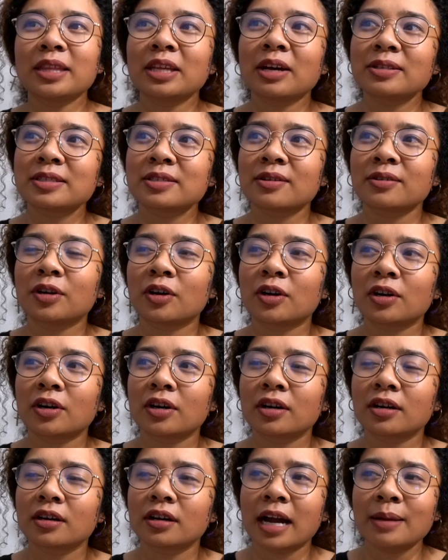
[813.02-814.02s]
thoughts on
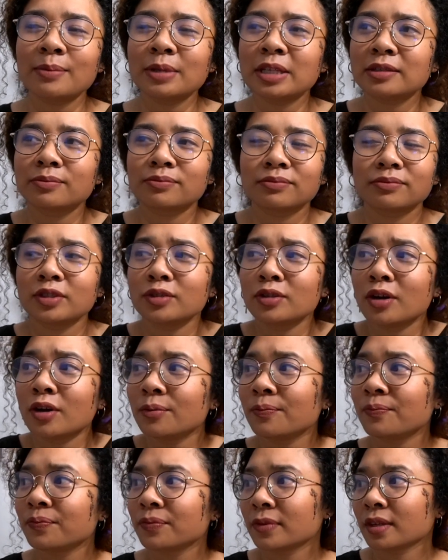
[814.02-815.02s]
her, I mean, you
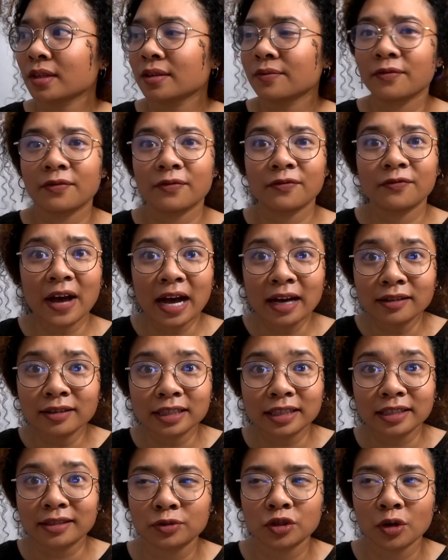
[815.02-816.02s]
know,
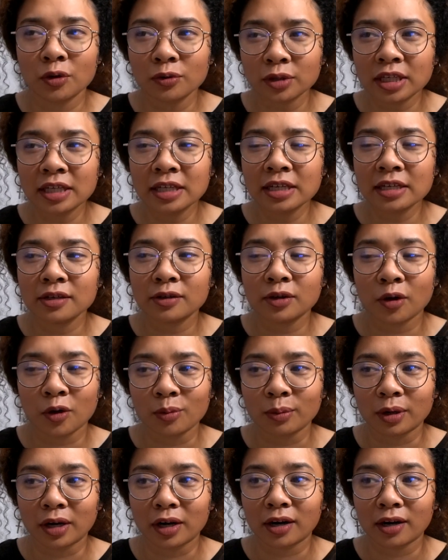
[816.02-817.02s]
valid. Jodie
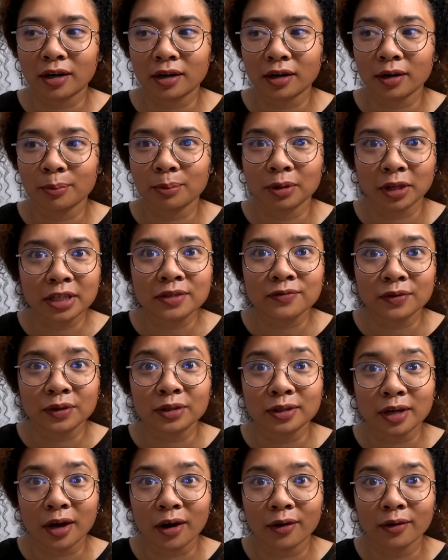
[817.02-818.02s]
Comer plays
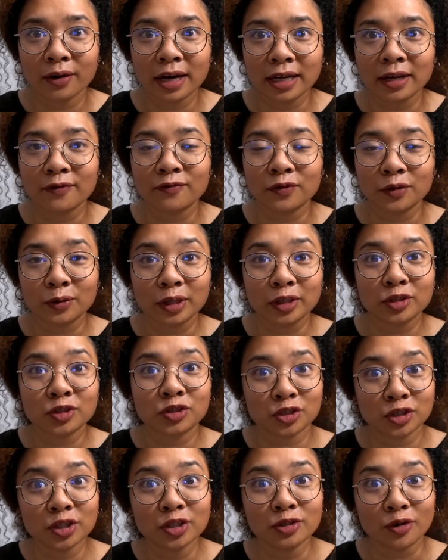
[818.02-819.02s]
Villanelle, and I feel like
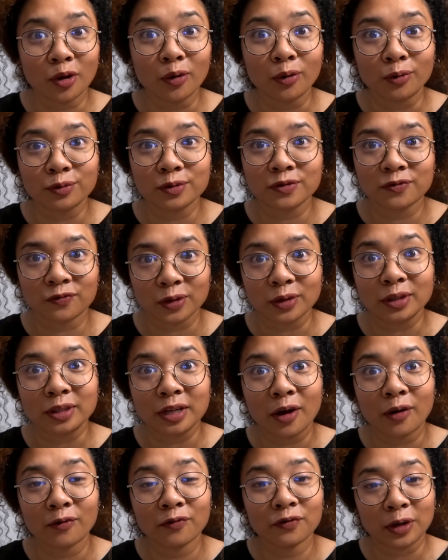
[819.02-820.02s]
she knows
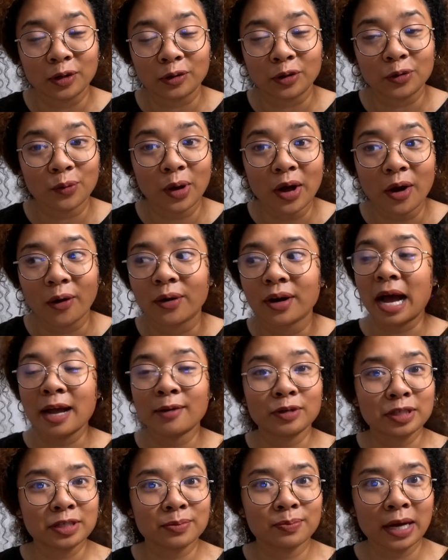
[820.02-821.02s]
Villanelle fairly well. I
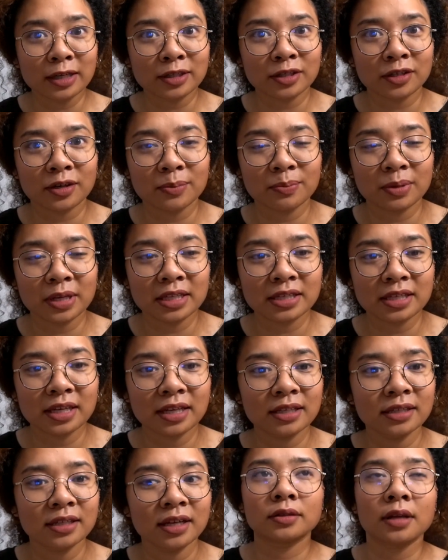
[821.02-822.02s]
respect her
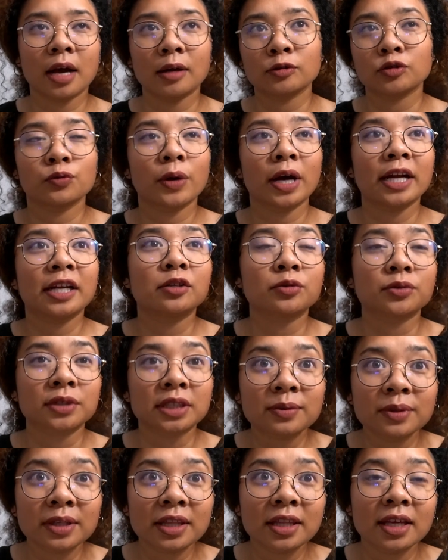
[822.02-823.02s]
opinion. Now, do I
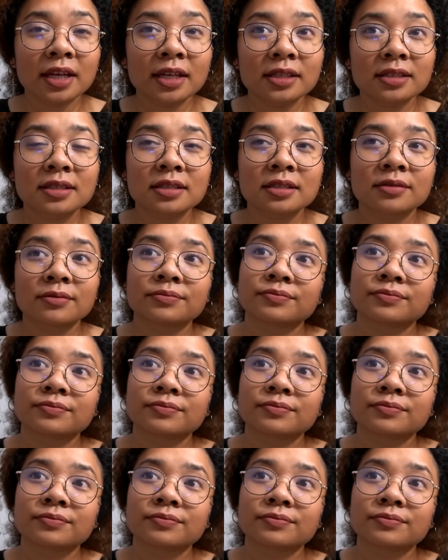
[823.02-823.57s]
agree with it?